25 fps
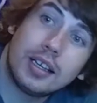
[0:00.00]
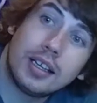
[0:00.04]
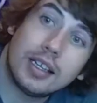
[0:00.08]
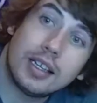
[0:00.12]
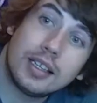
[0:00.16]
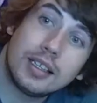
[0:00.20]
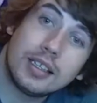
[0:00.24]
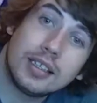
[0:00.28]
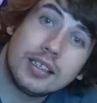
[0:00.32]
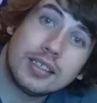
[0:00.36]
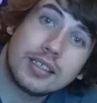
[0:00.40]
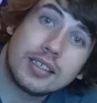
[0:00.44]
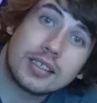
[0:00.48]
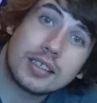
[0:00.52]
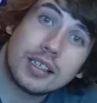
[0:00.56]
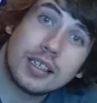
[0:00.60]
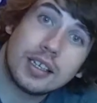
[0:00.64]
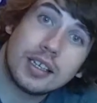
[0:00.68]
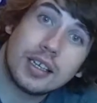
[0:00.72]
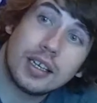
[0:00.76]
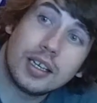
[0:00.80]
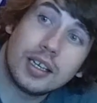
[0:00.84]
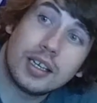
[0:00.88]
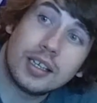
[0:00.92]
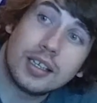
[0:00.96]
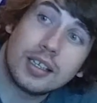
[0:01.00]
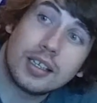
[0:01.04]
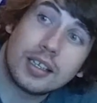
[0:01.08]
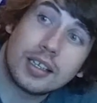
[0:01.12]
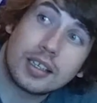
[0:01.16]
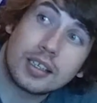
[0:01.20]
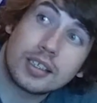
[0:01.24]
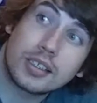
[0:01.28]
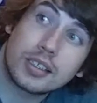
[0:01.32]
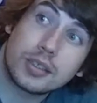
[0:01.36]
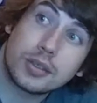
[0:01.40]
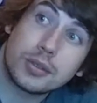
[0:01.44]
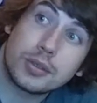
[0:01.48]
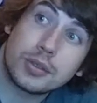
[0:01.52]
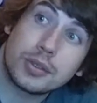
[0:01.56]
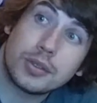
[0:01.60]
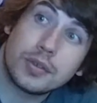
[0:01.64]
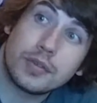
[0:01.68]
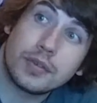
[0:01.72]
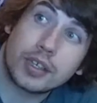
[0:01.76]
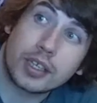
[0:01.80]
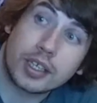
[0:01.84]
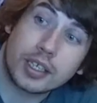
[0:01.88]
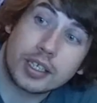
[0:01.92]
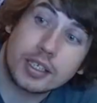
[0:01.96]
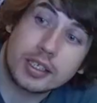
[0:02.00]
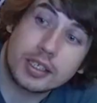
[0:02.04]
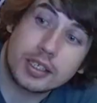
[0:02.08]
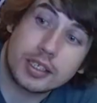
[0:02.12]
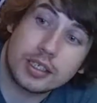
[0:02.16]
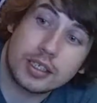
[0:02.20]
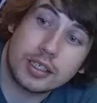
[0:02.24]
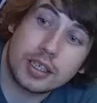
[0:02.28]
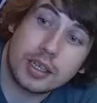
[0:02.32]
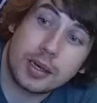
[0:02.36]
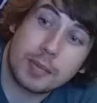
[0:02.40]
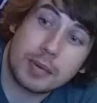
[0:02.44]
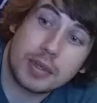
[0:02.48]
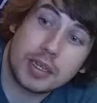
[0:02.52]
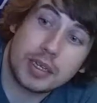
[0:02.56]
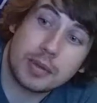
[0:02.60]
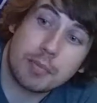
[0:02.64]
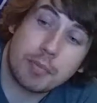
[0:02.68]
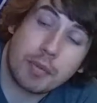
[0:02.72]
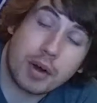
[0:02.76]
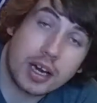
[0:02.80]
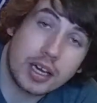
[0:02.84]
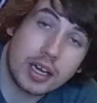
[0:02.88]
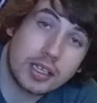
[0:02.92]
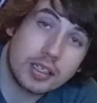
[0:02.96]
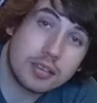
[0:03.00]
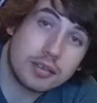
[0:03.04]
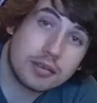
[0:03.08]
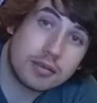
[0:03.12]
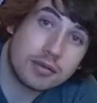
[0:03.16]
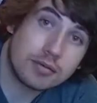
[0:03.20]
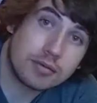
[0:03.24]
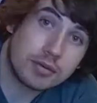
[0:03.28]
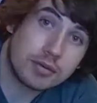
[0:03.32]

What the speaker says: it is an exclusive, like I said. I mean, it might